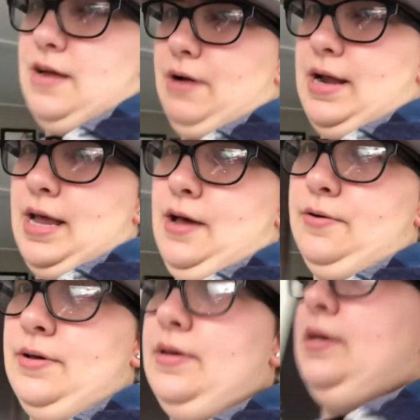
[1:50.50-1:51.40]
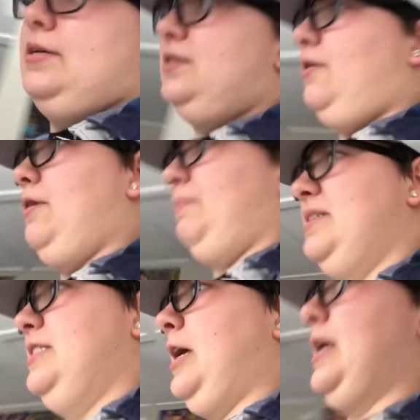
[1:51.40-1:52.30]
right now. It's going up
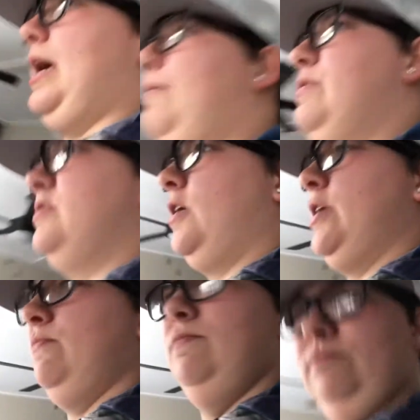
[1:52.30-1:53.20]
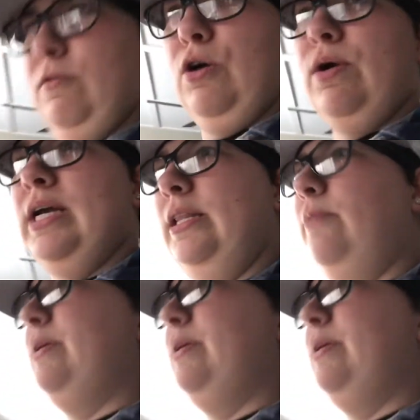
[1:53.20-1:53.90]
on Sunday. We started recording a little bit